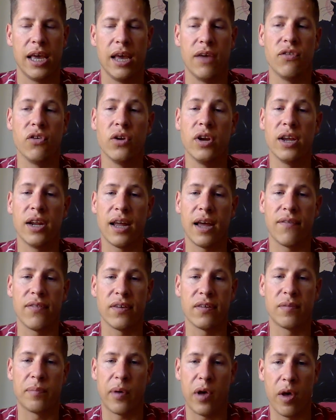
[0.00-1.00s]
If you didn't have
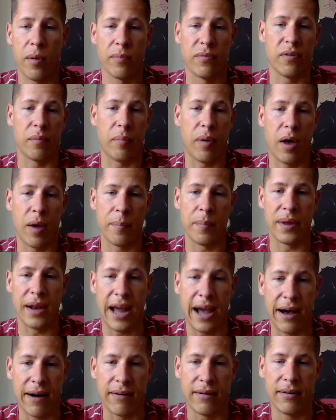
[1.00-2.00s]
this pump to pump it
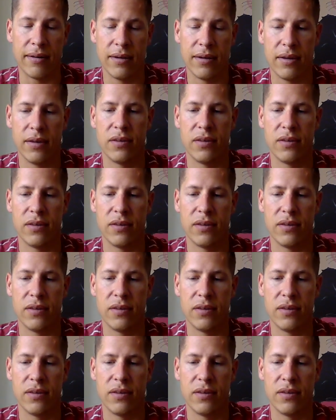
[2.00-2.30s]
out,